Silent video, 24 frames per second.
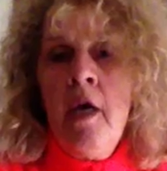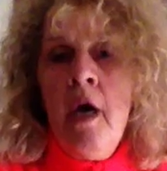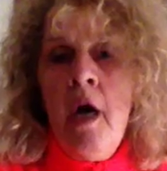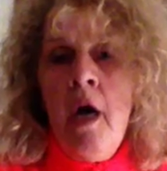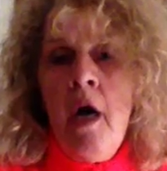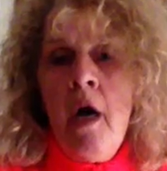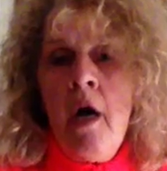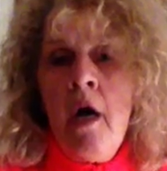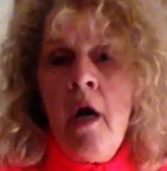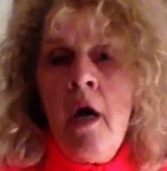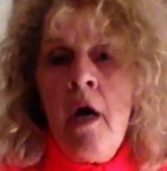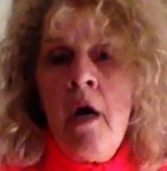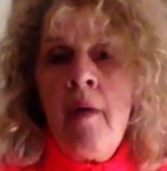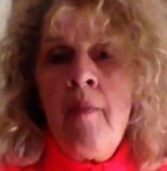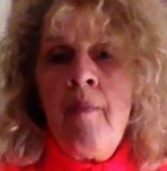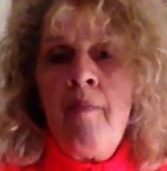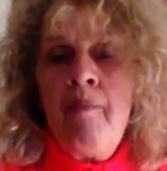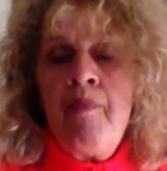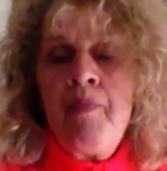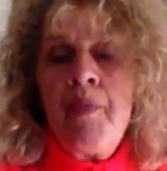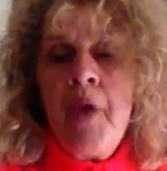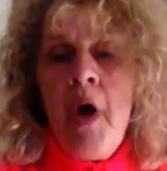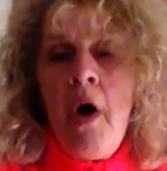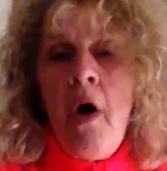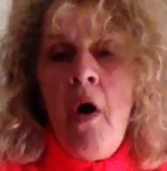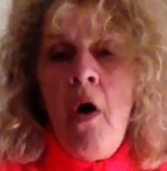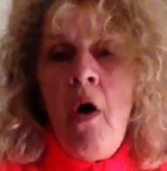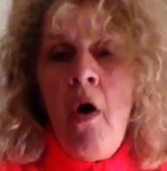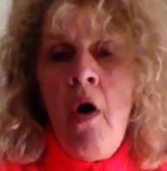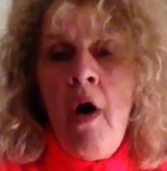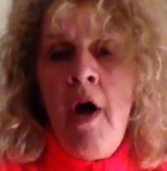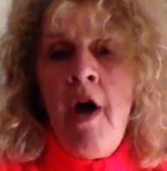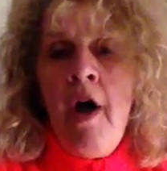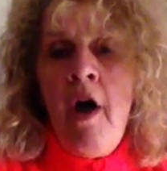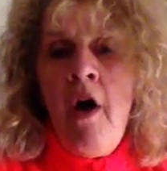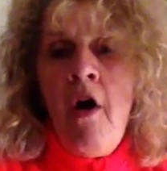
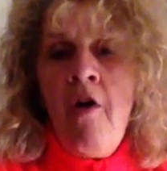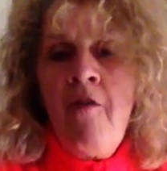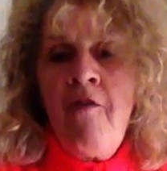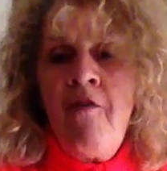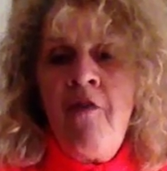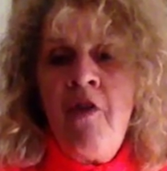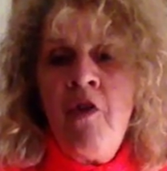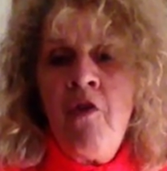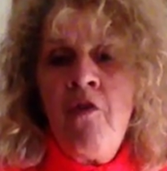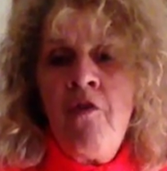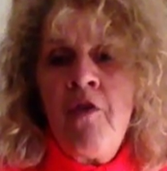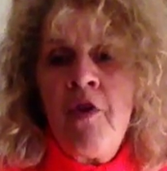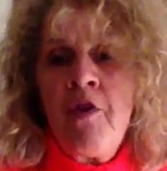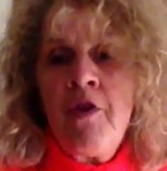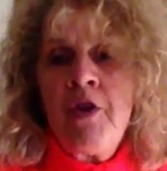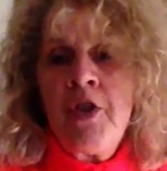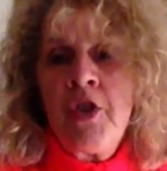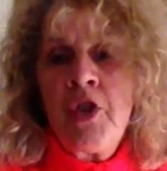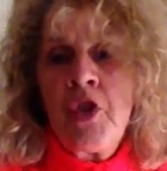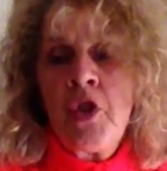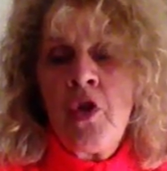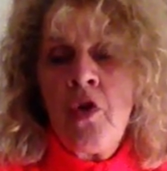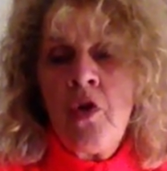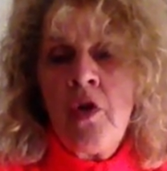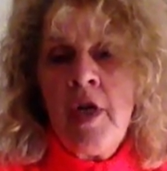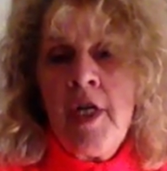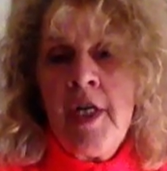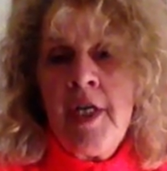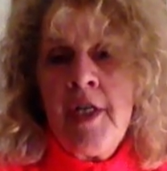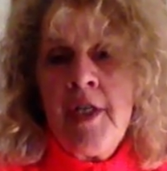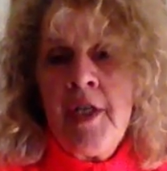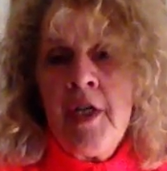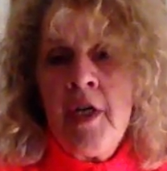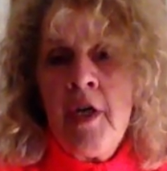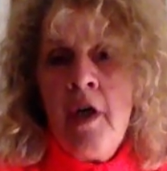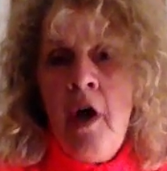I feel very strongly
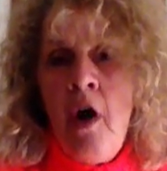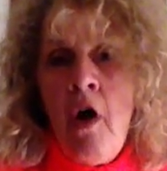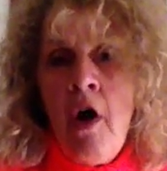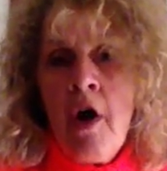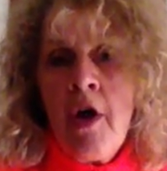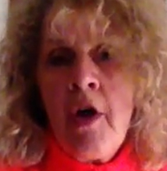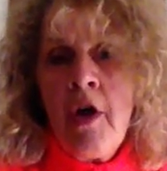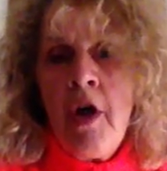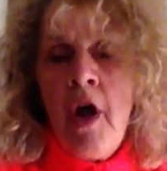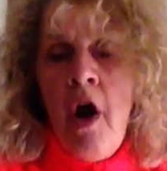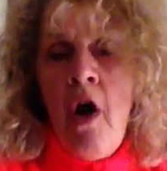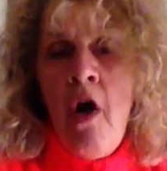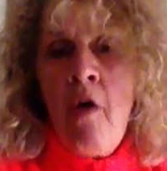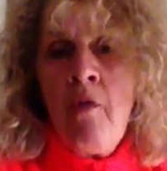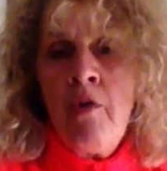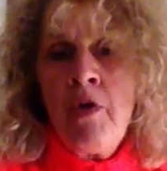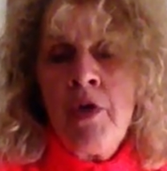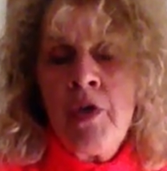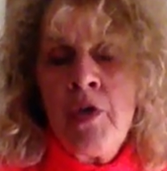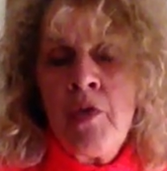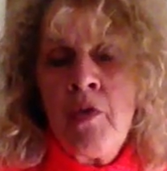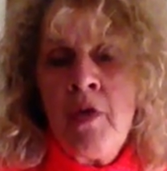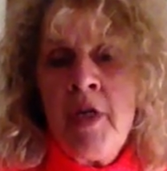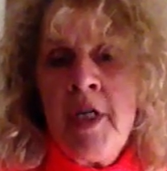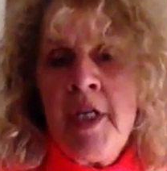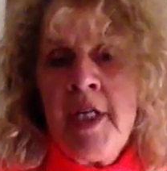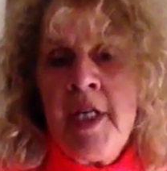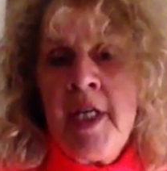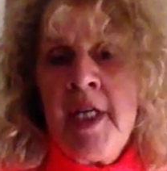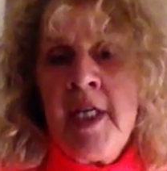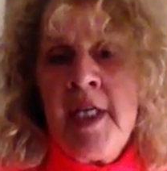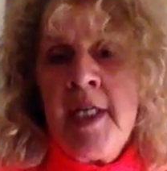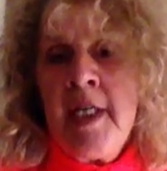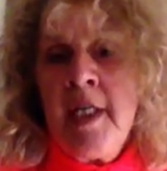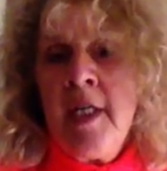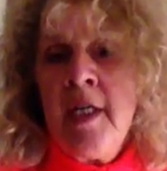that I was
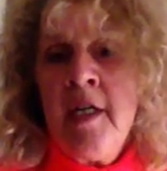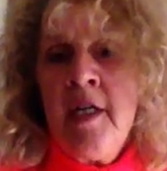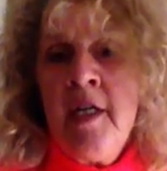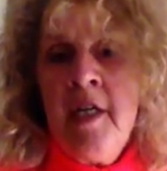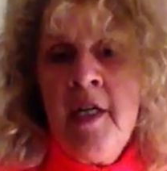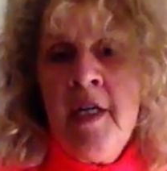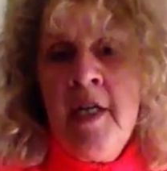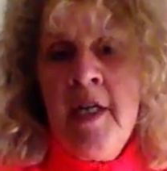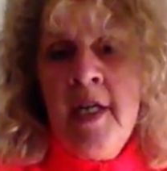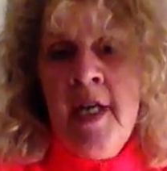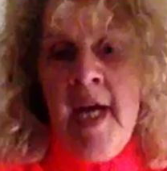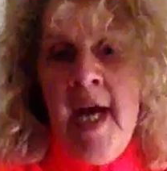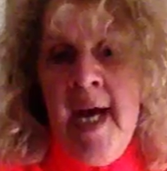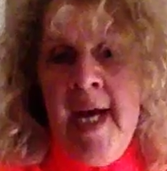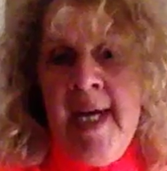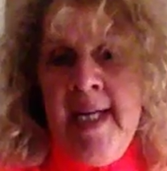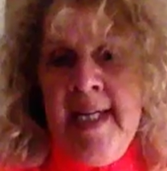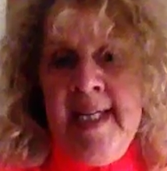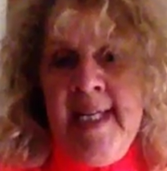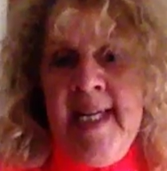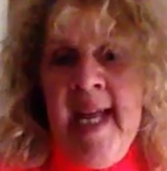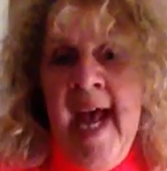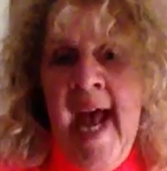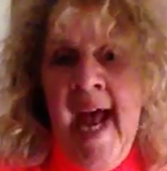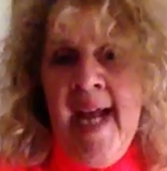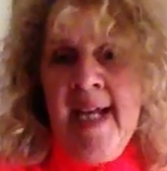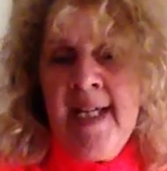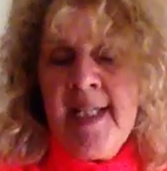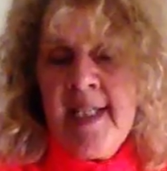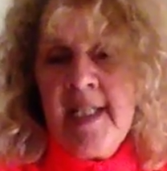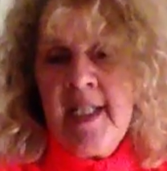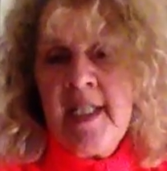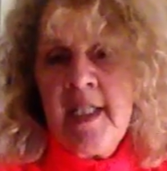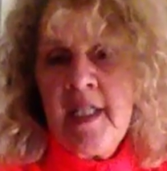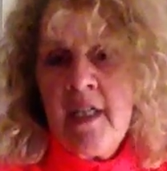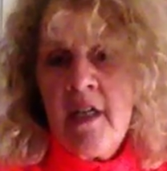within a
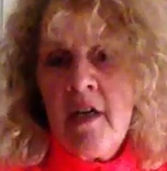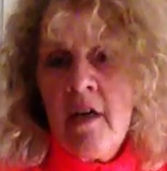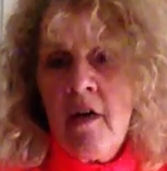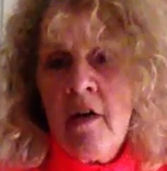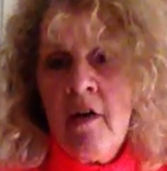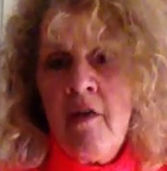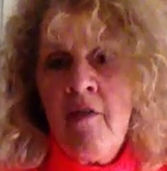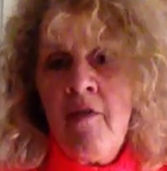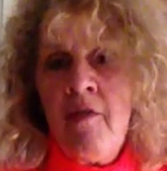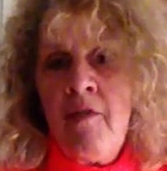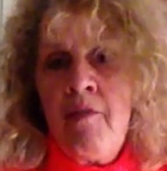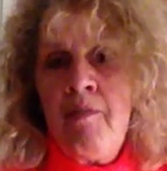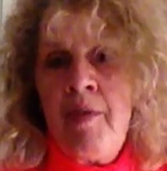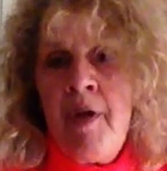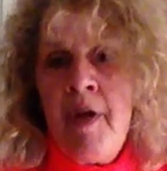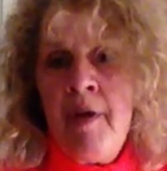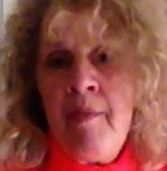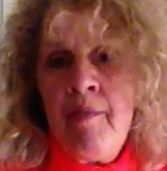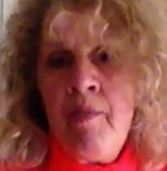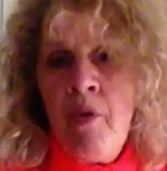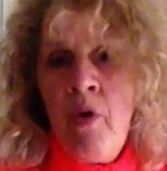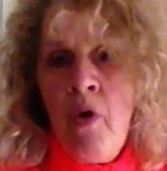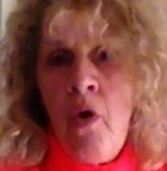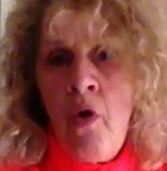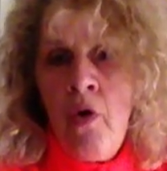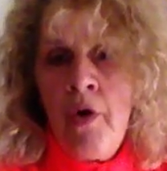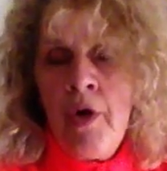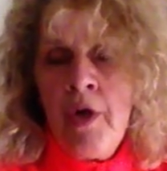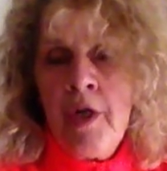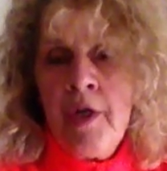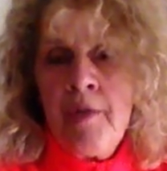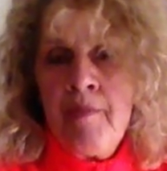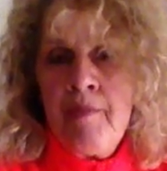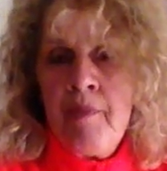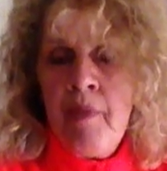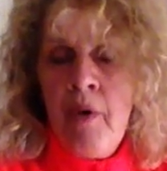gnats of being put
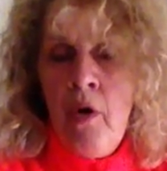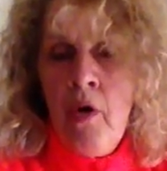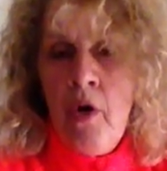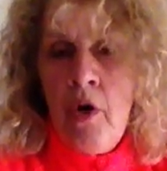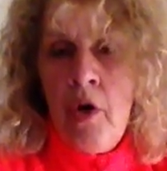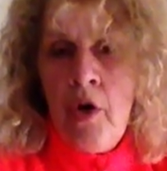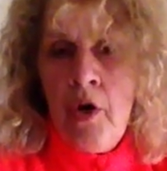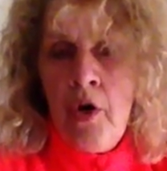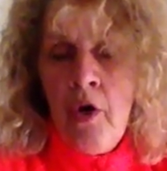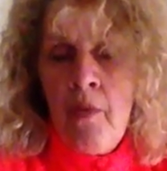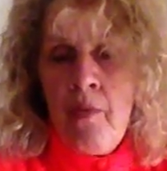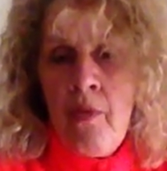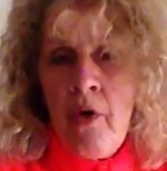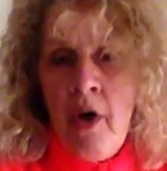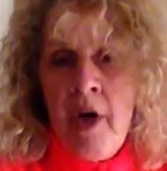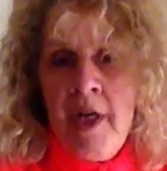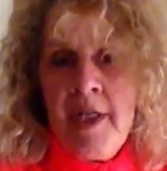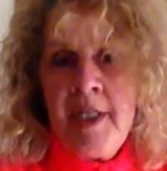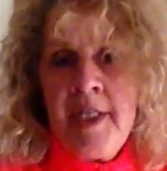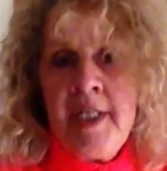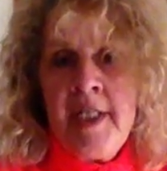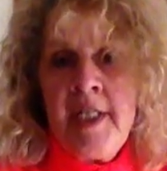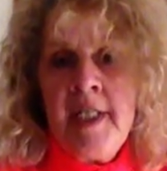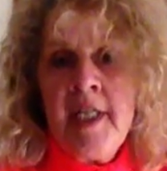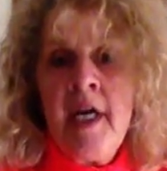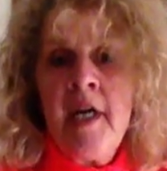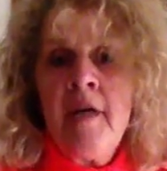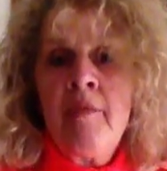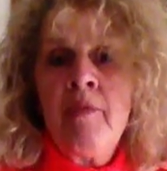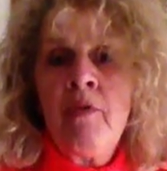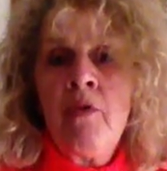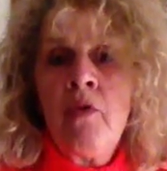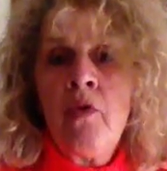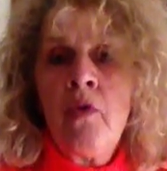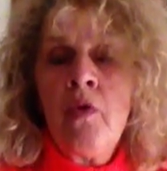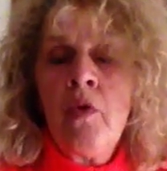on an operating
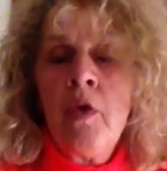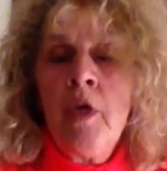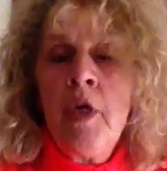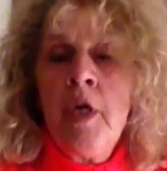table